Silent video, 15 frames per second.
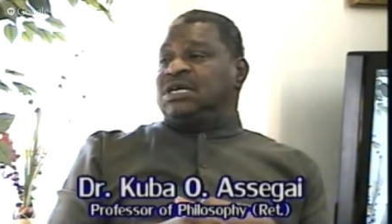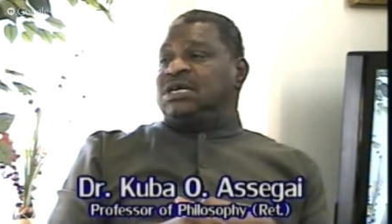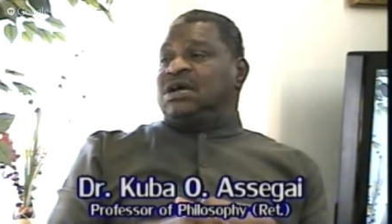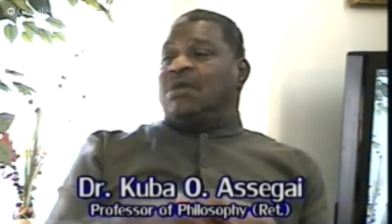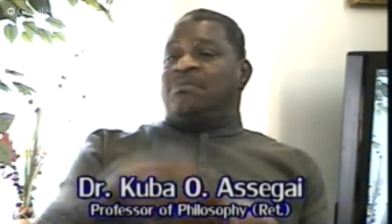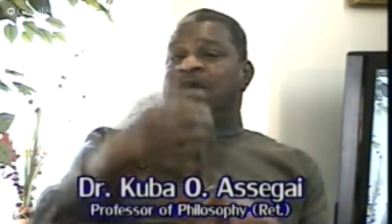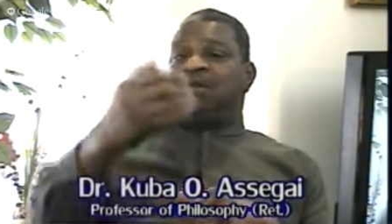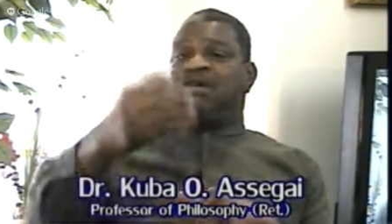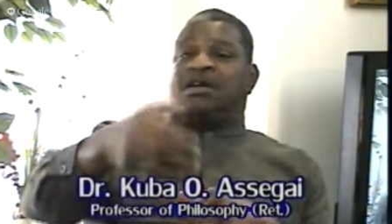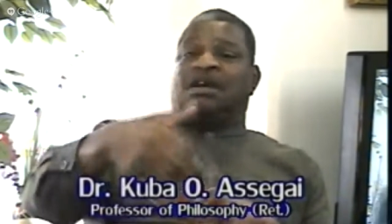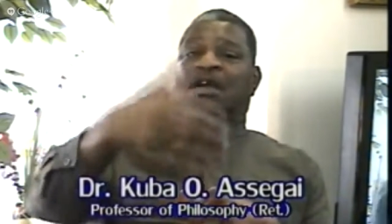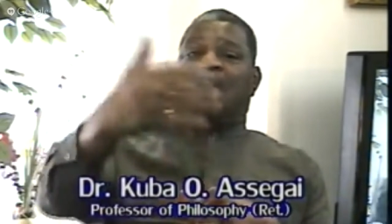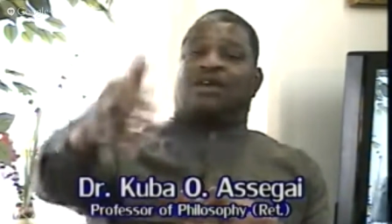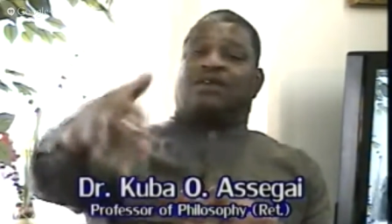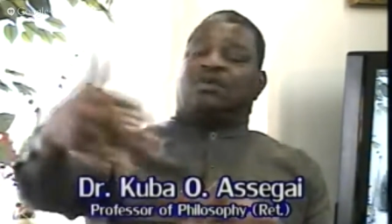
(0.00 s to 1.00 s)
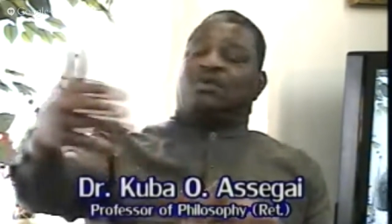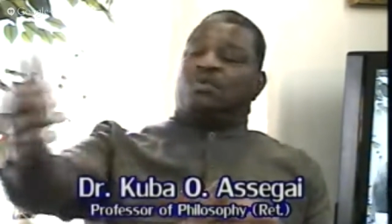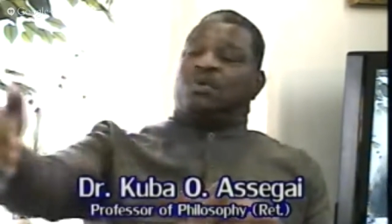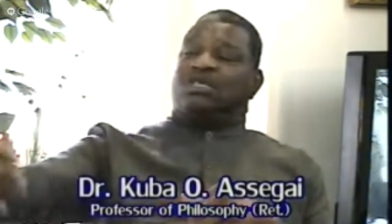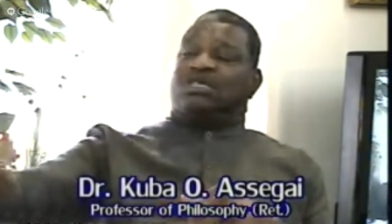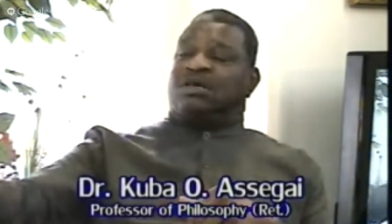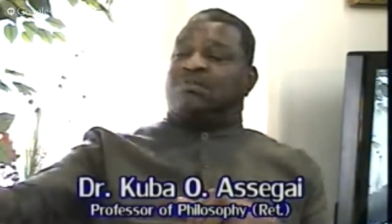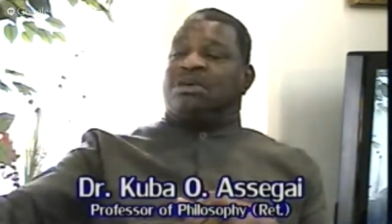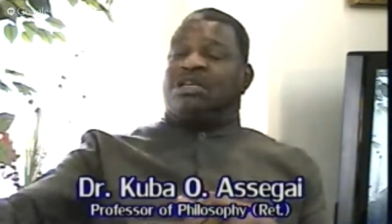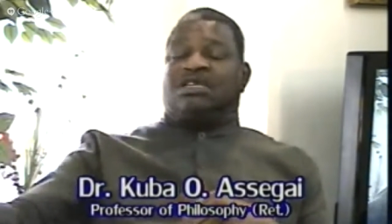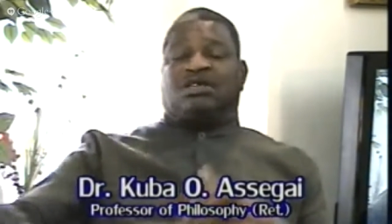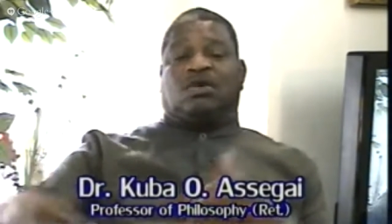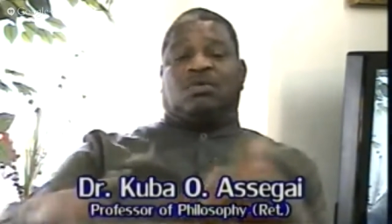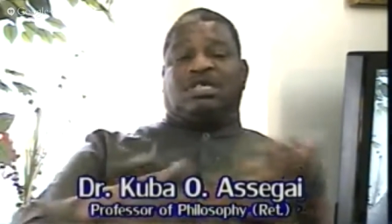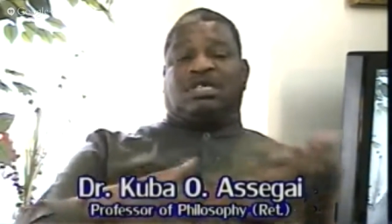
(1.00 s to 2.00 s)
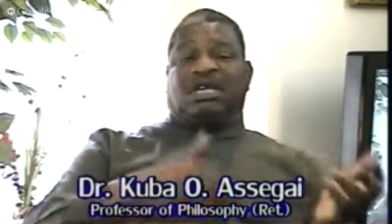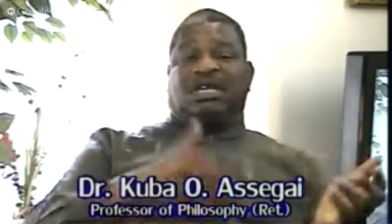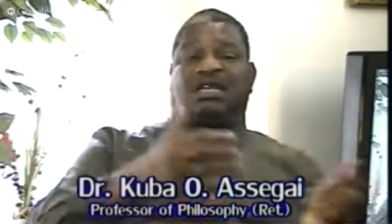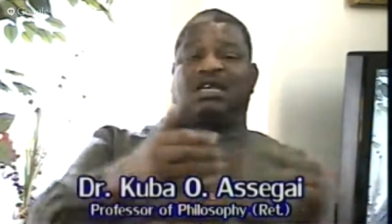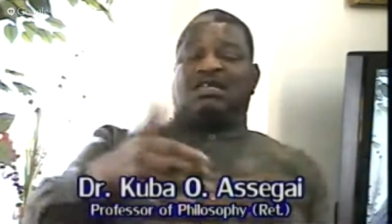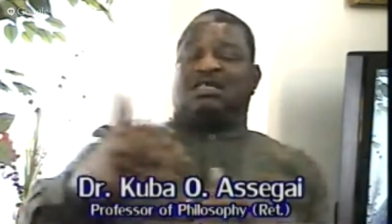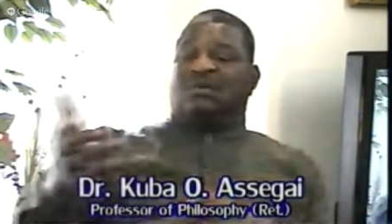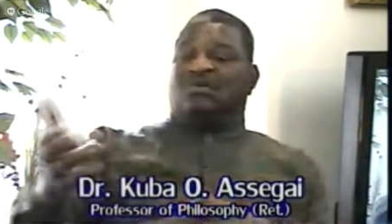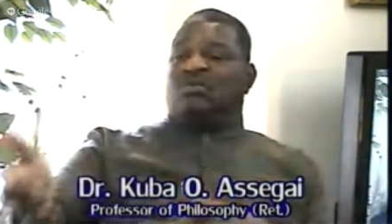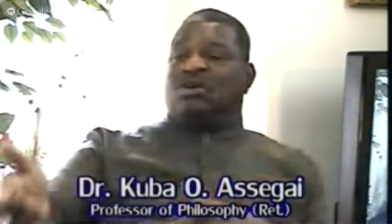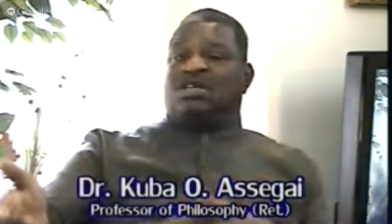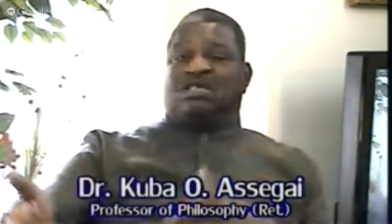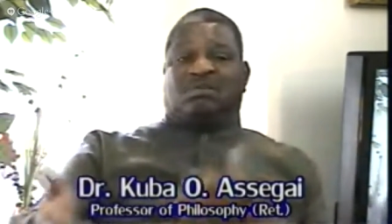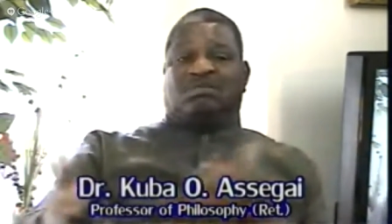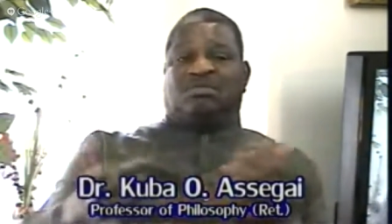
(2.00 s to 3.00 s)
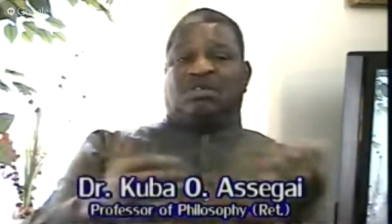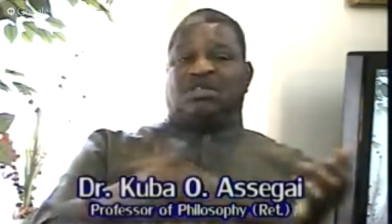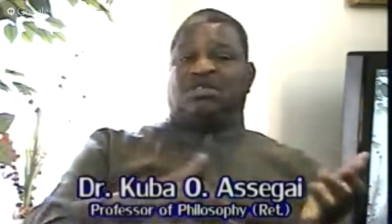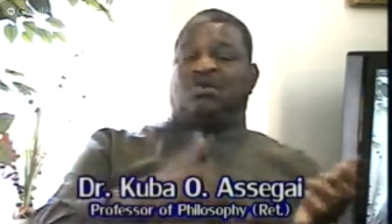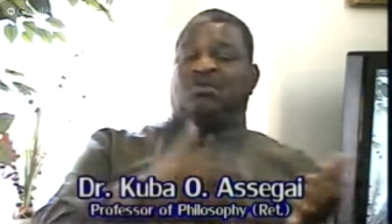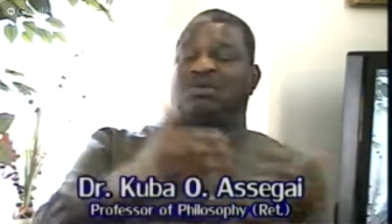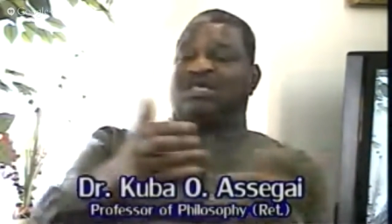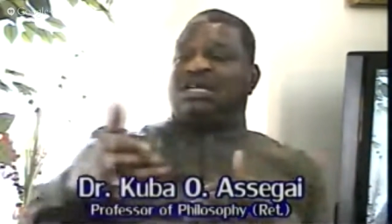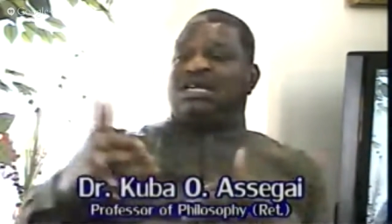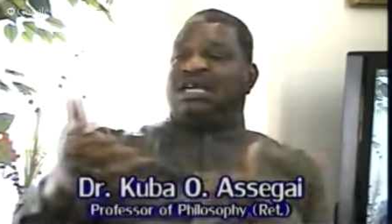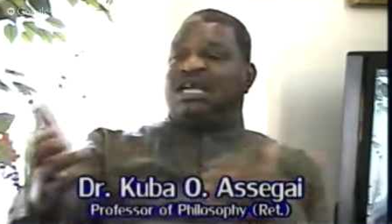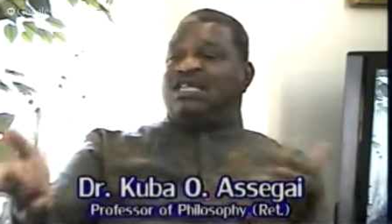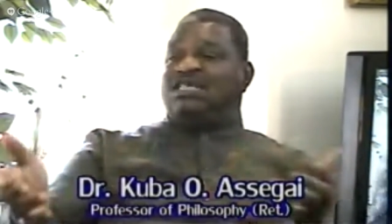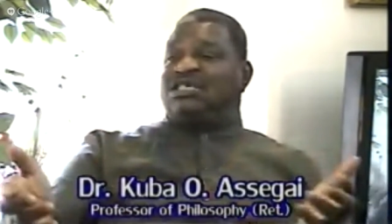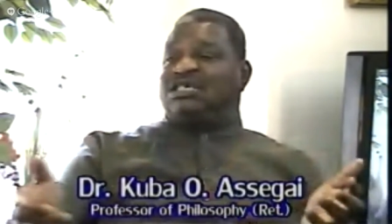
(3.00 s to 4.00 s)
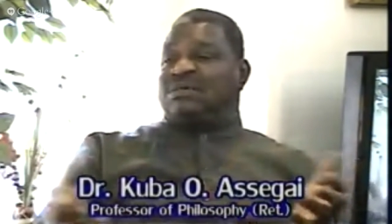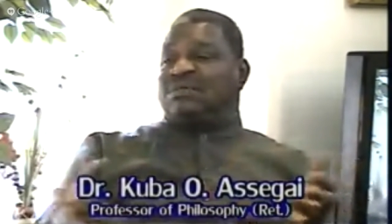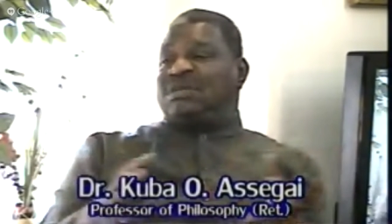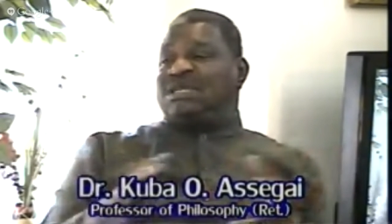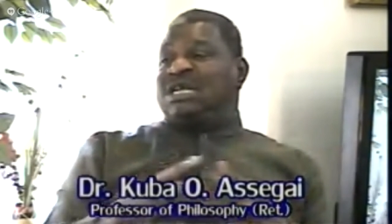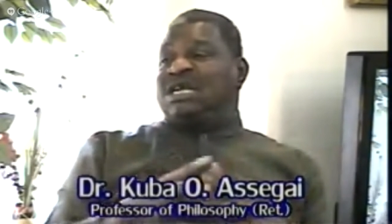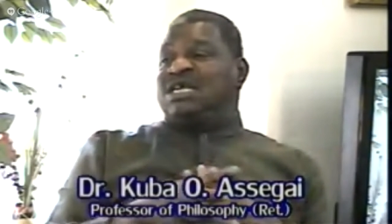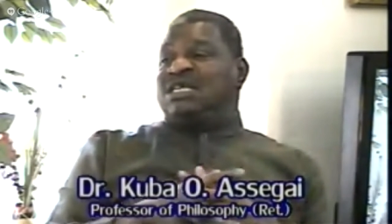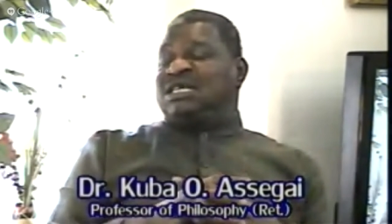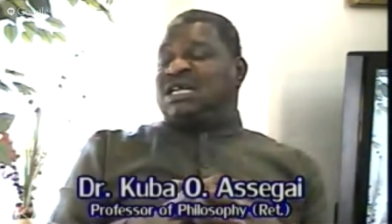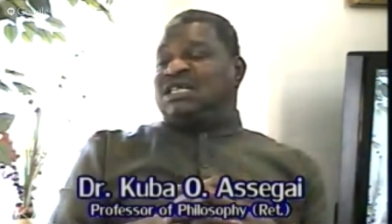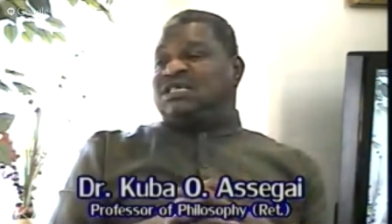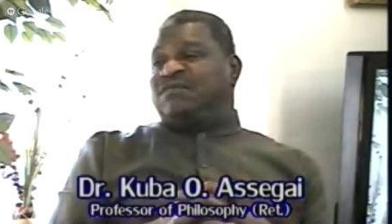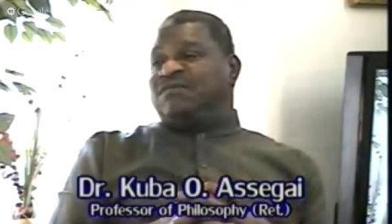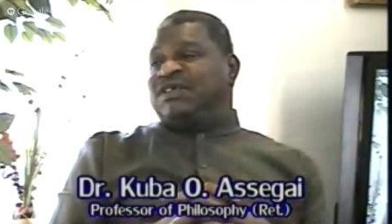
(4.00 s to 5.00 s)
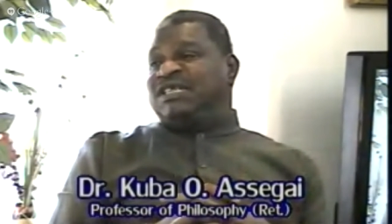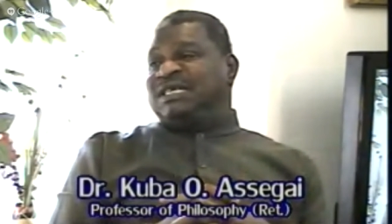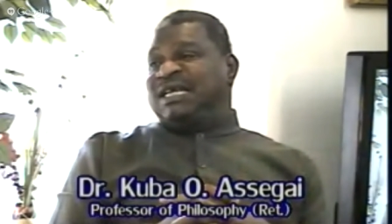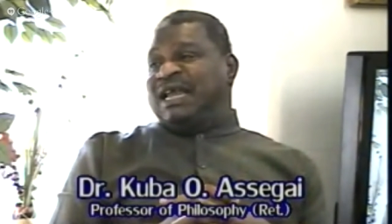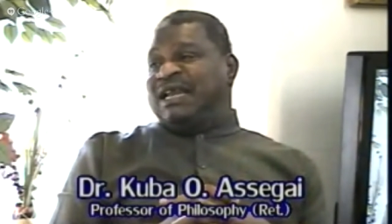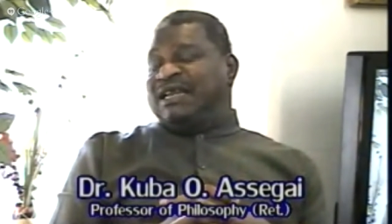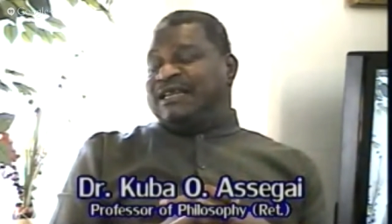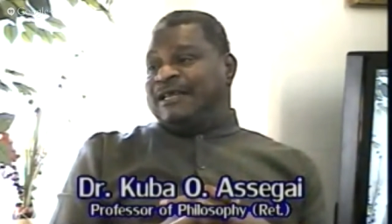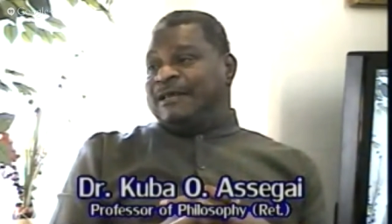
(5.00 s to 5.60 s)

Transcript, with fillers: American cartoon where somebody's always hitting someone, somebody's always engaged in some sense of insanity.